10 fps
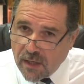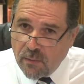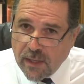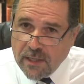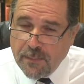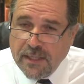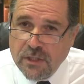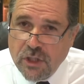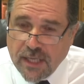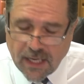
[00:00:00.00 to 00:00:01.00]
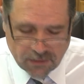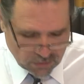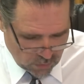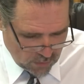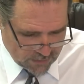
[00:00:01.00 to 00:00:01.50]
I recommend you check out
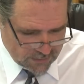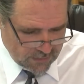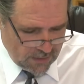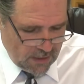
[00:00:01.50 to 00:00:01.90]
the course.